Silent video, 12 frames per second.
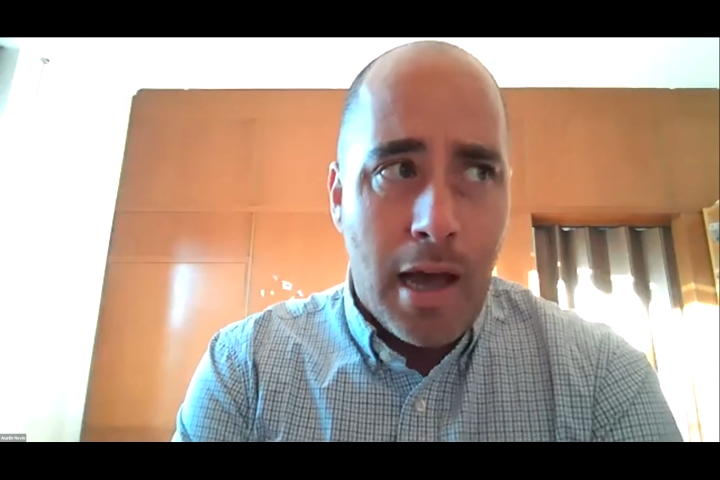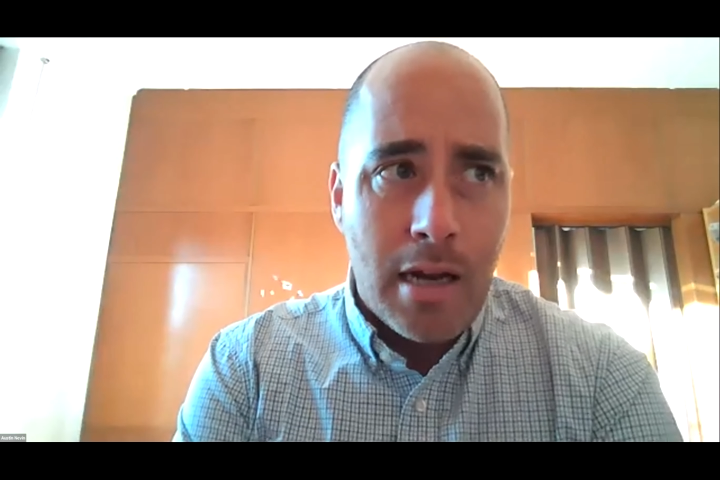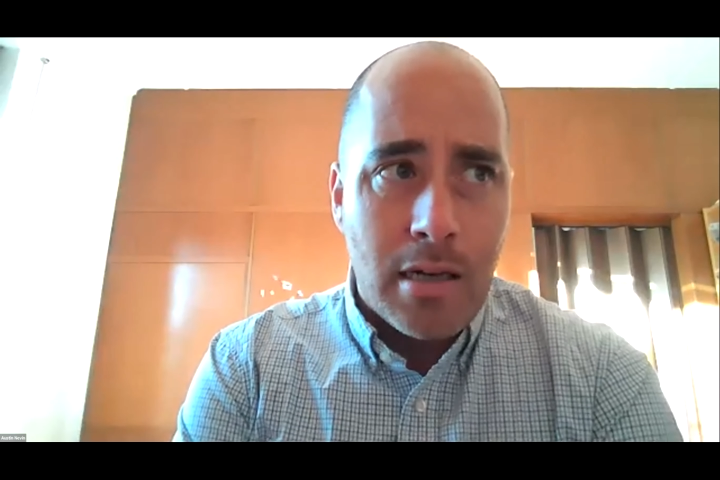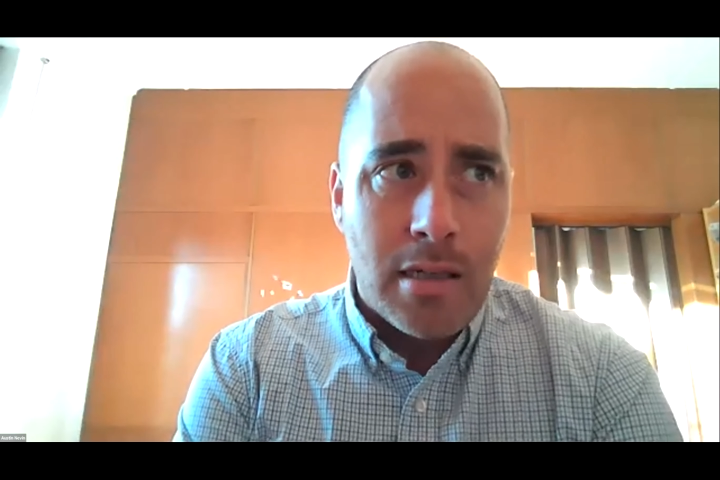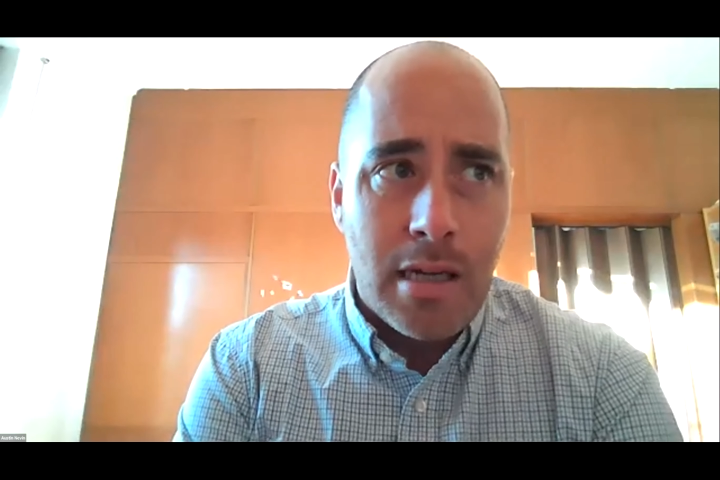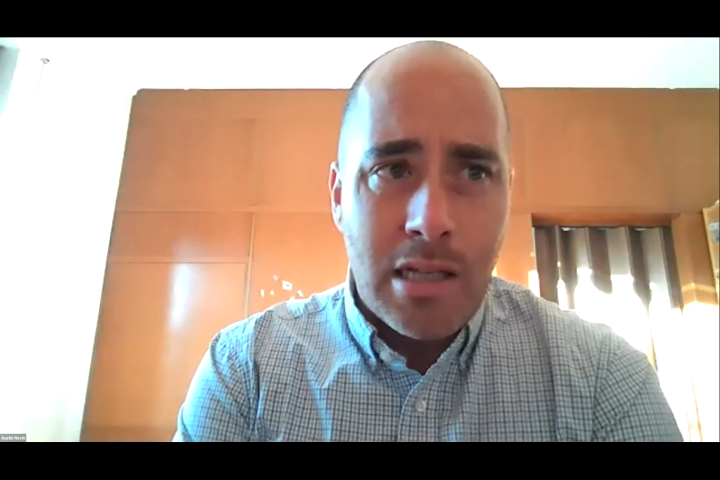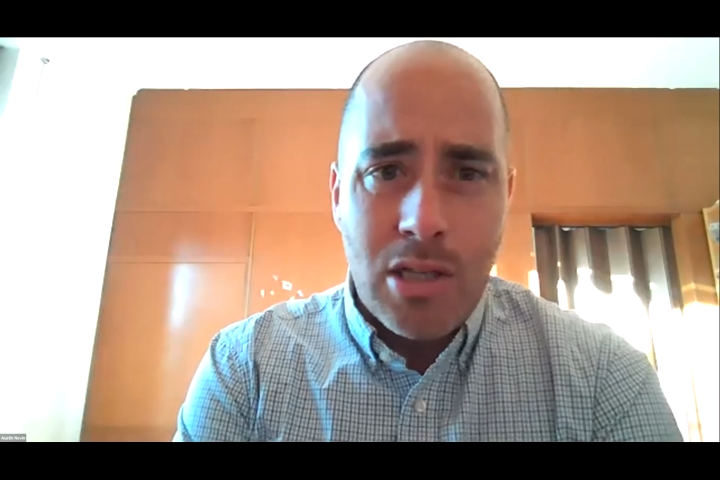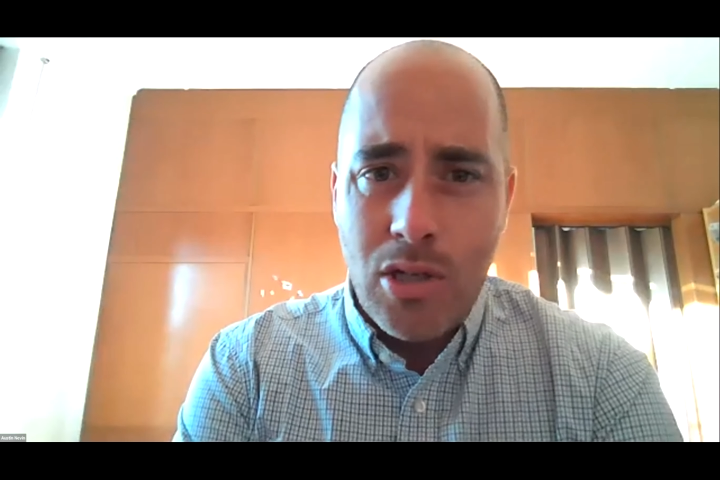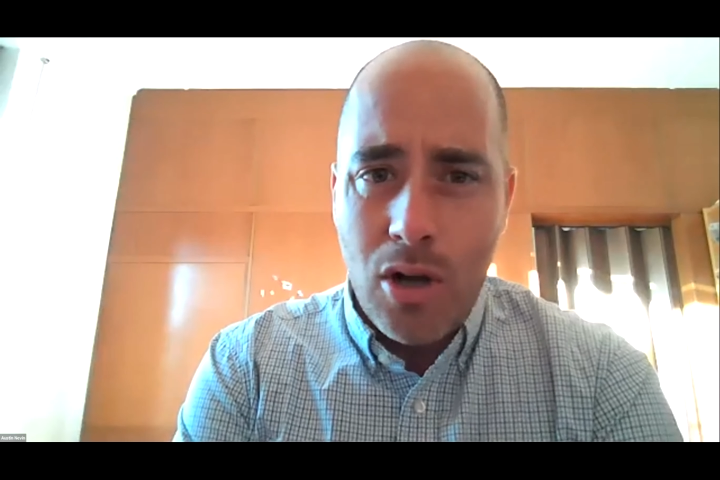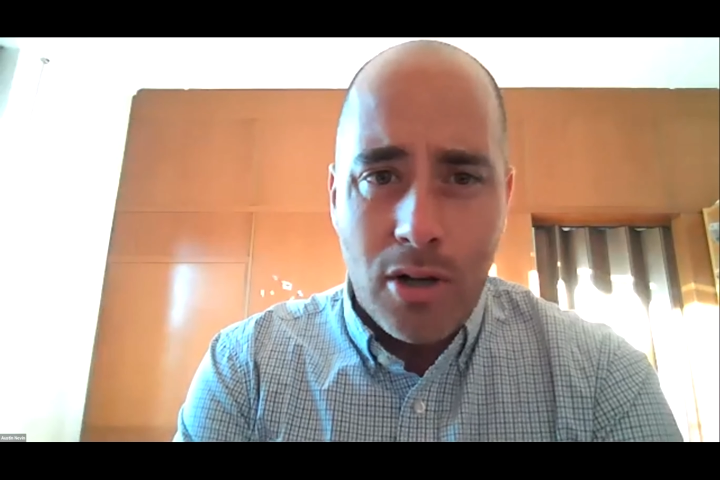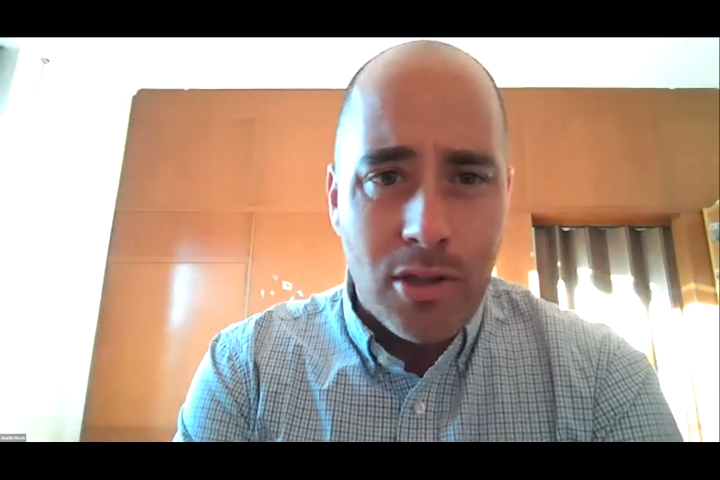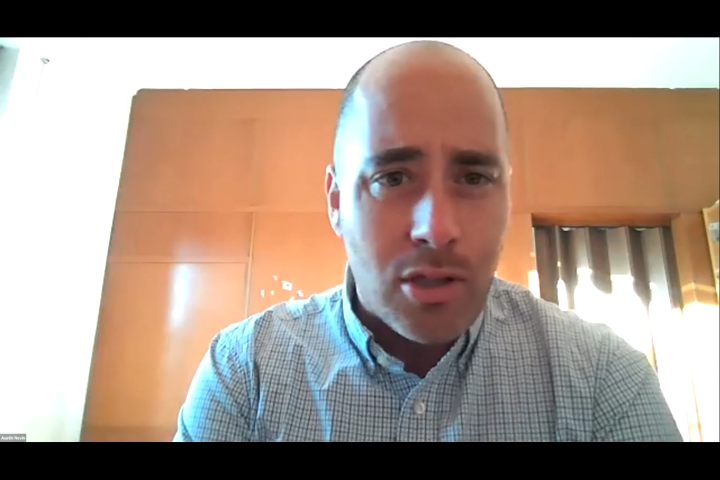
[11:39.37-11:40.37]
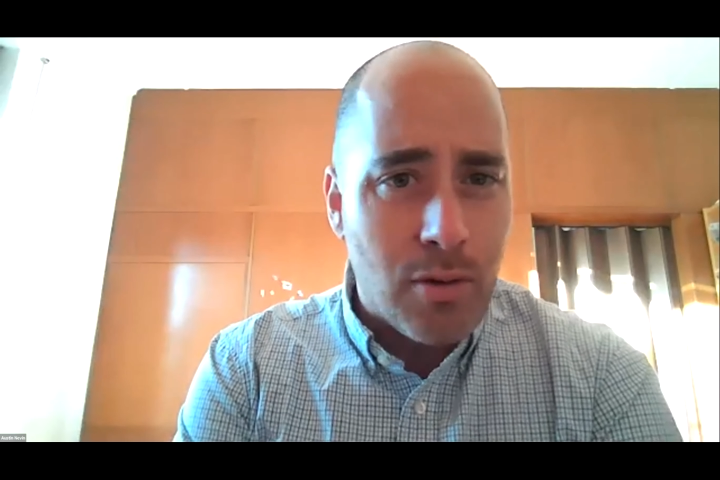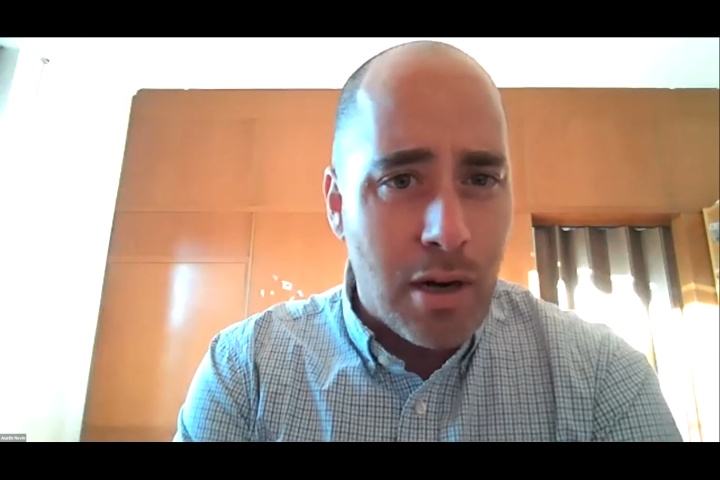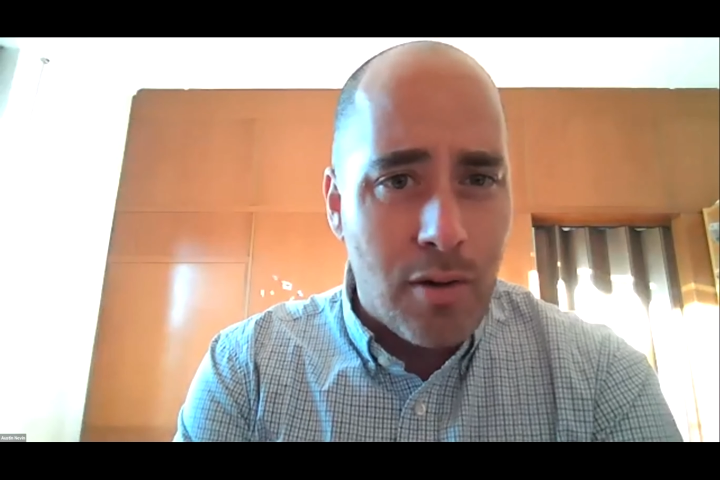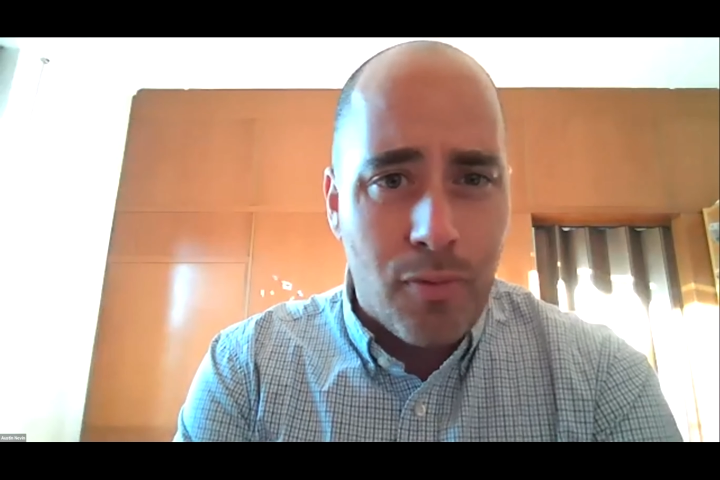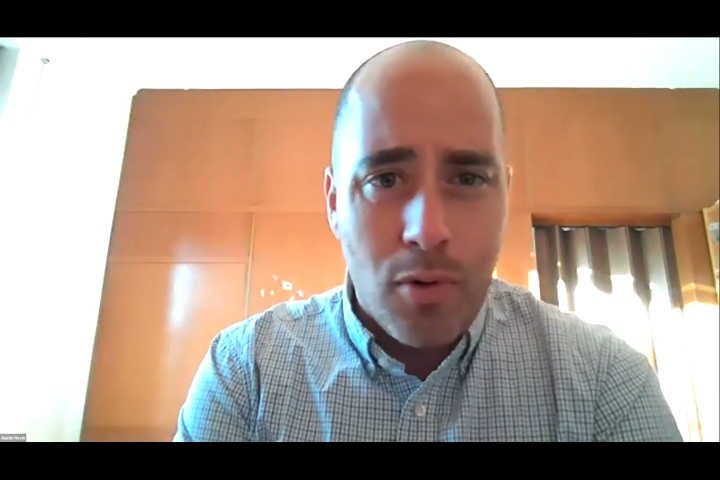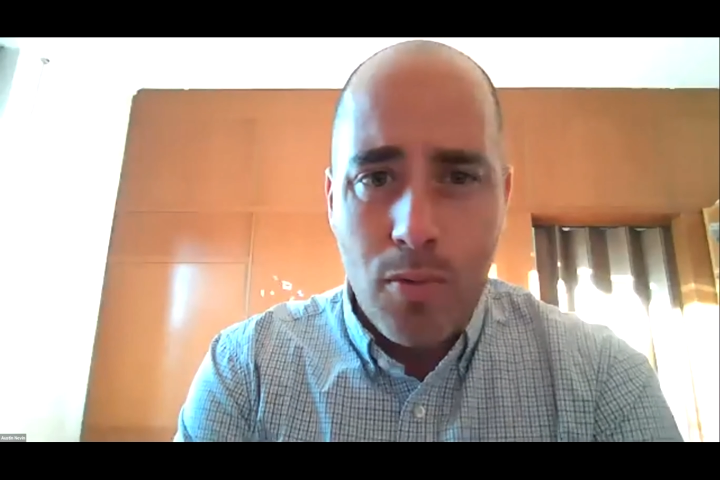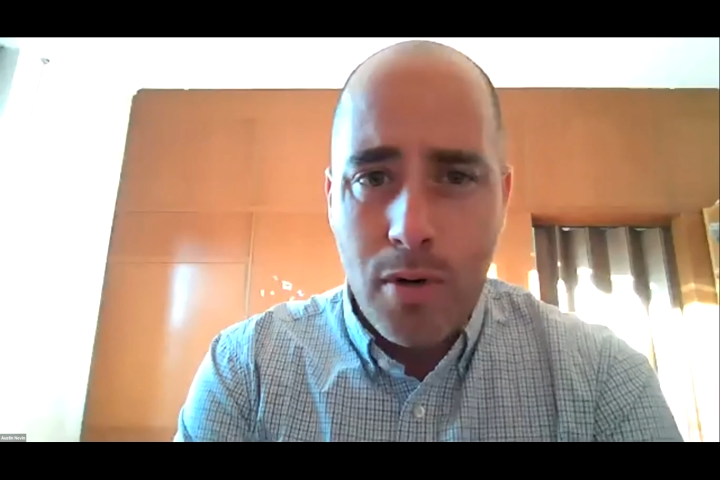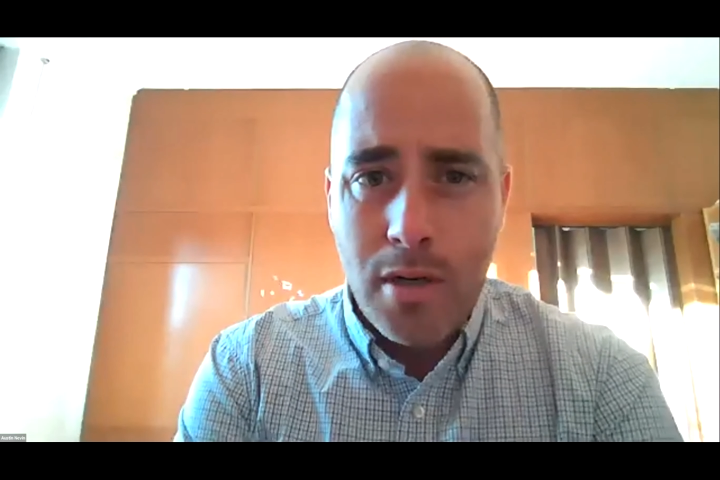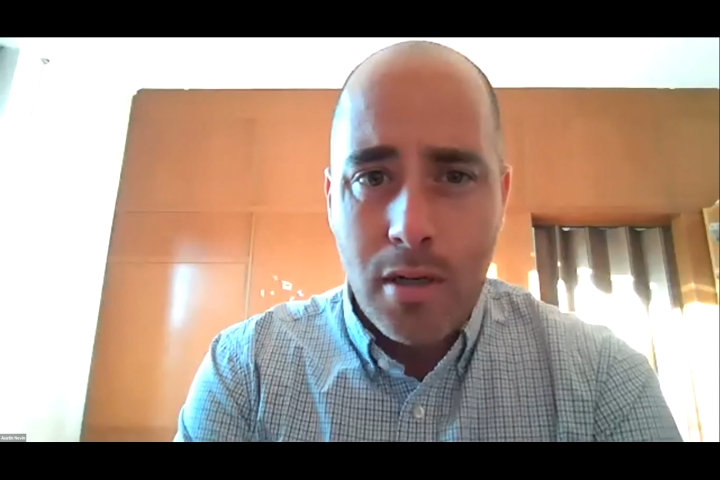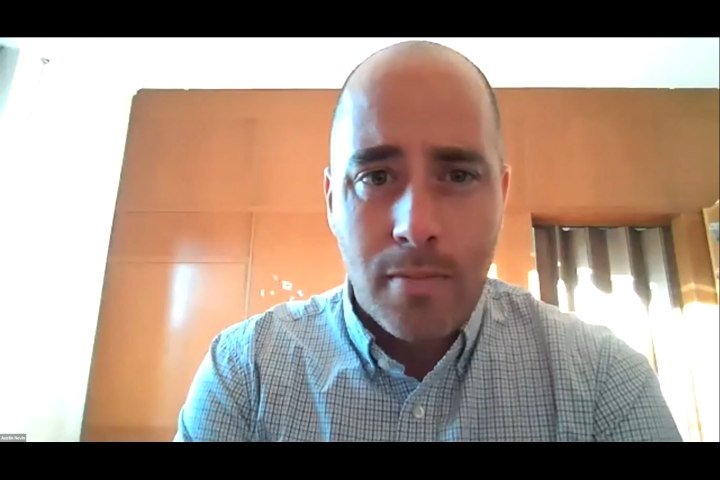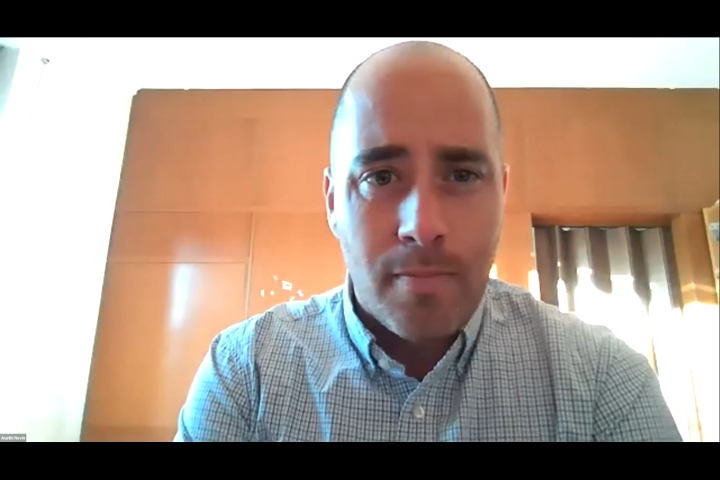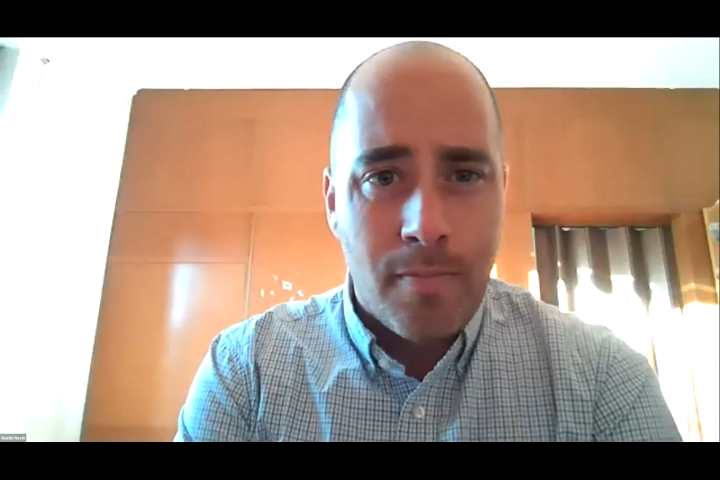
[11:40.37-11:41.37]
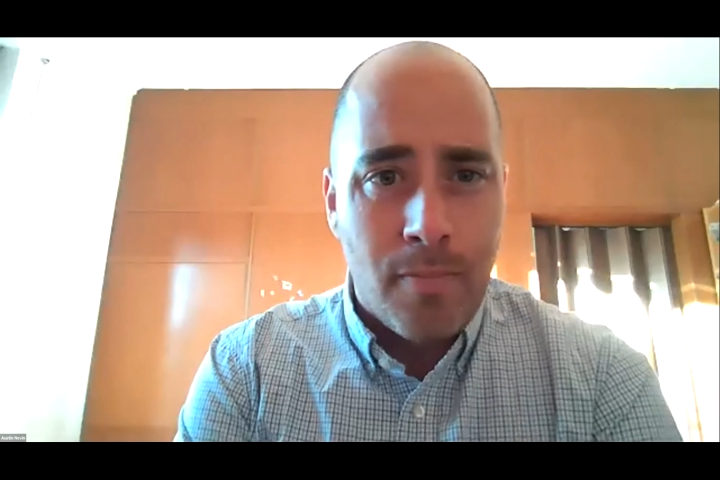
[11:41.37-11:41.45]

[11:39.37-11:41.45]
and it's not straightforward.